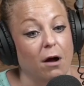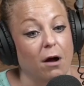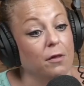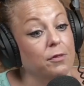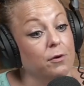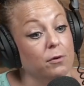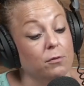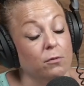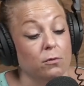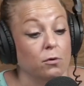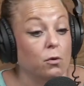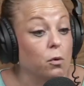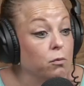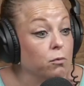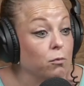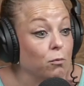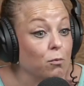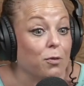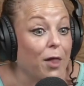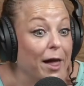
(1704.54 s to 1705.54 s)
other
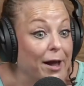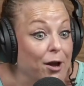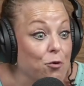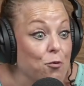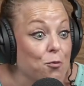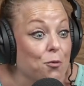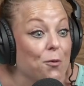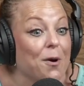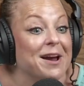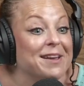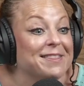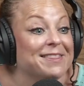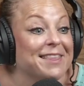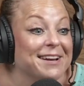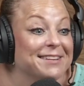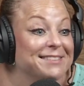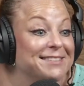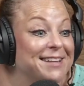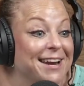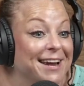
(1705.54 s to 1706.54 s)
great
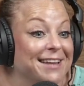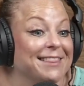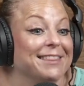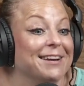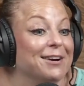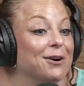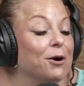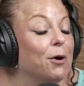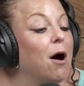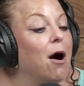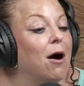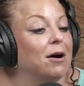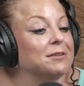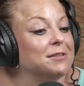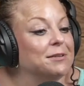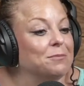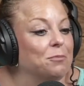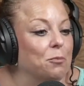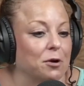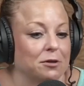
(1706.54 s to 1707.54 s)
things that I think are
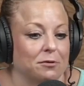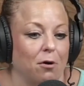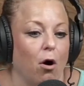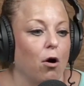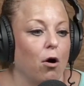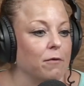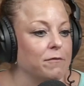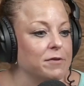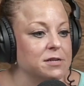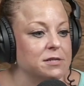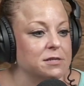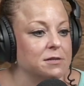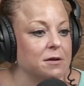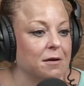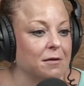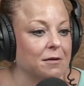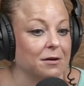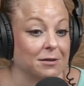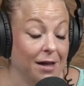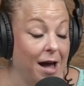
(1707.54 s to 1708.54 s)
awesome with Harvey's
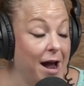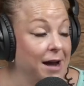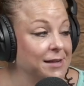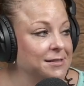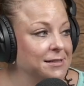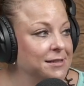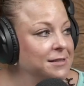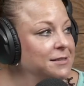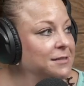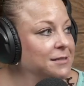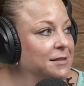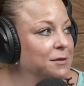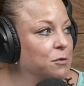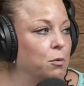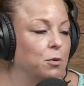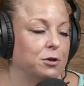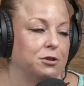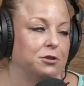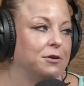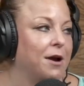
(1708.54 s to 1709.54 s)
glasses,
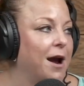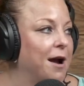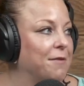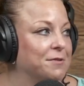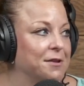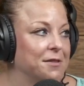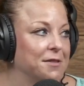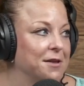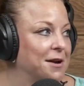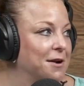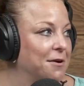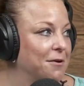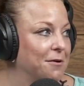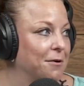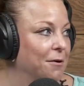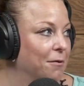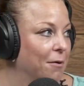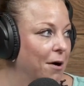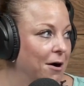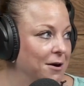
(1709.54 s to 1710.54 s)
which you have to think
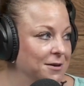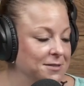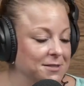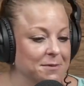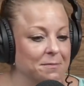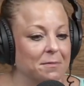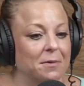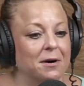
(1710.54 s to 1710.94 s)
are awesome.